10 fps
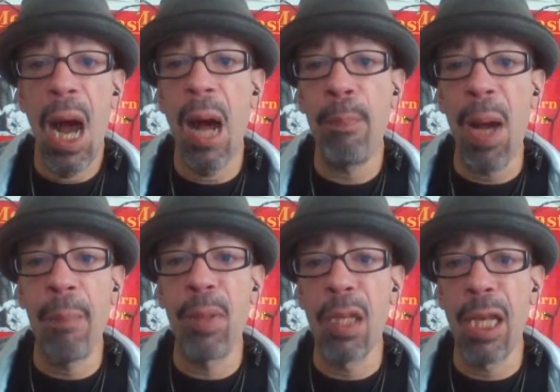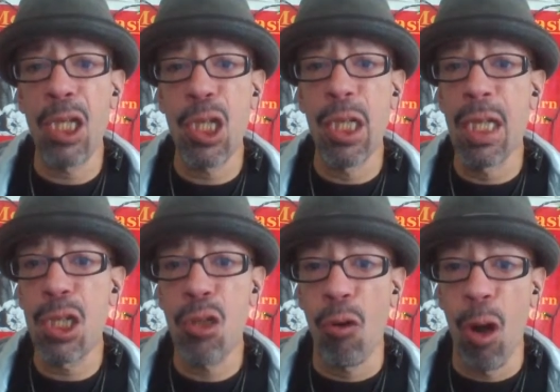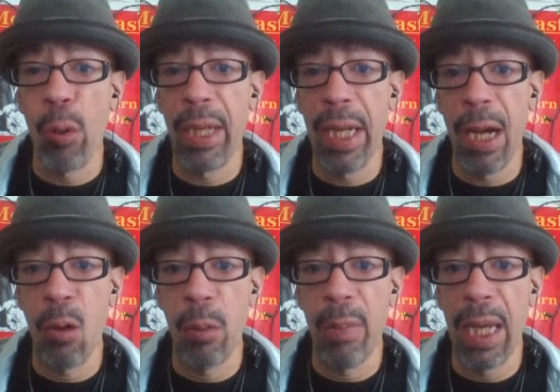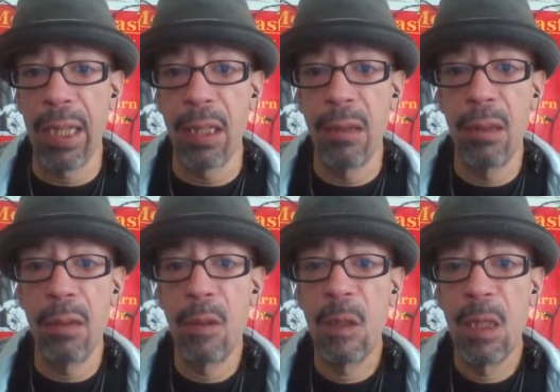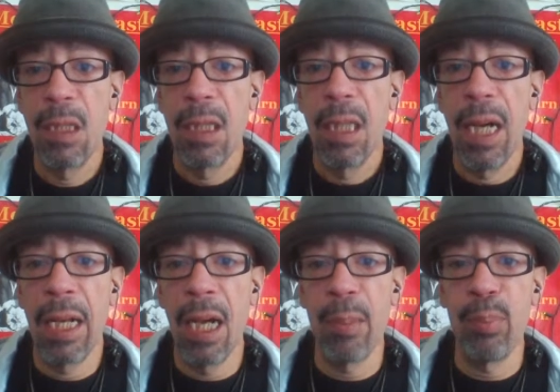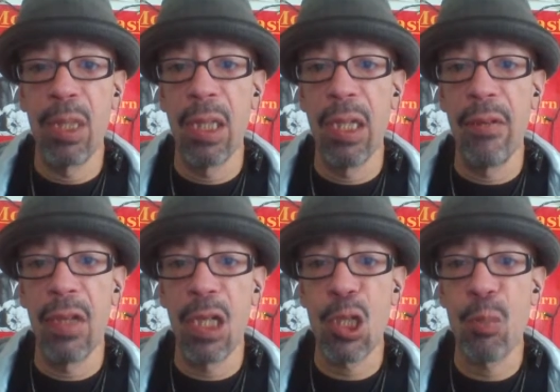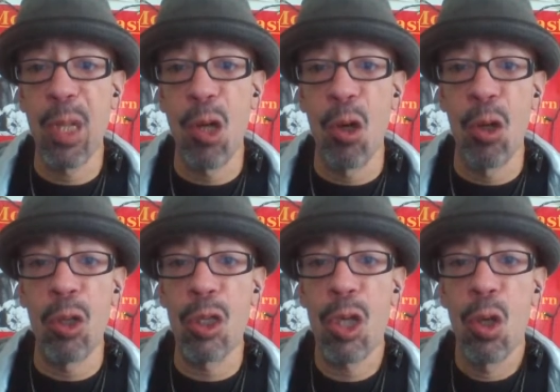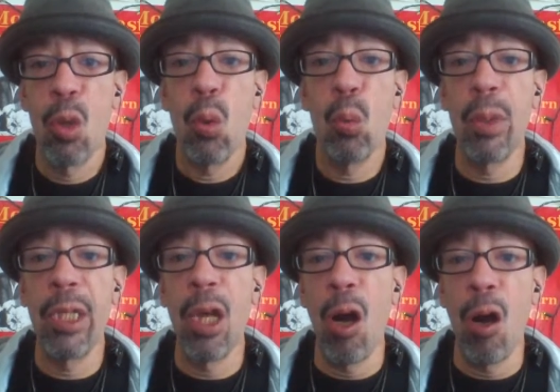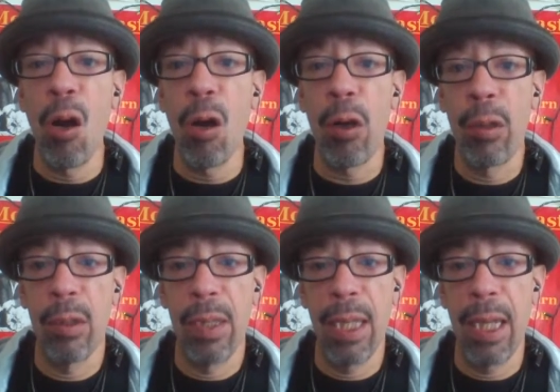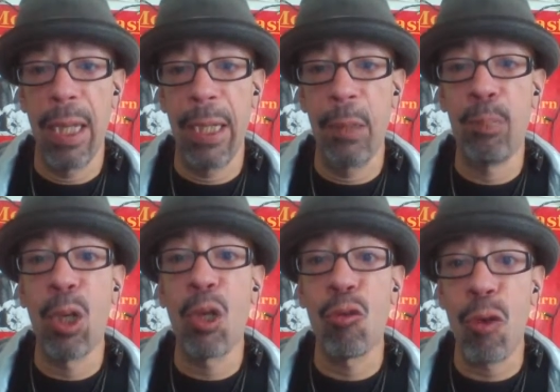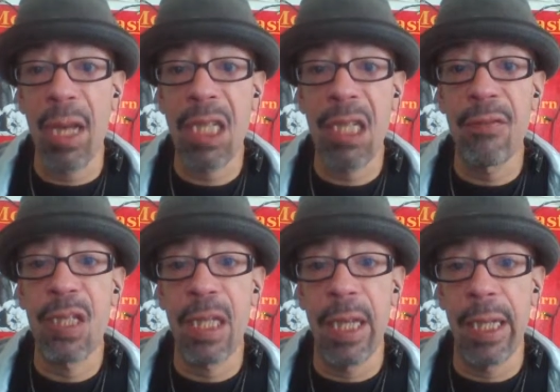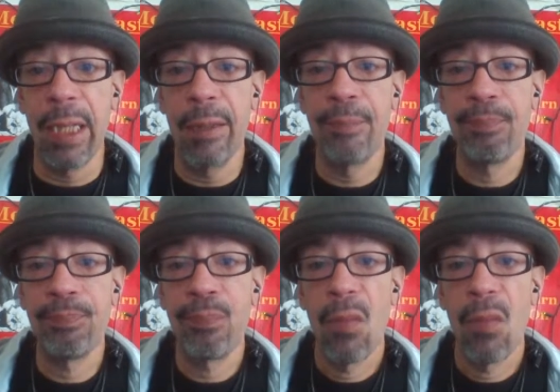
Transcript: Our population is growing now in Macon, and I believe it is because we are a progressive city.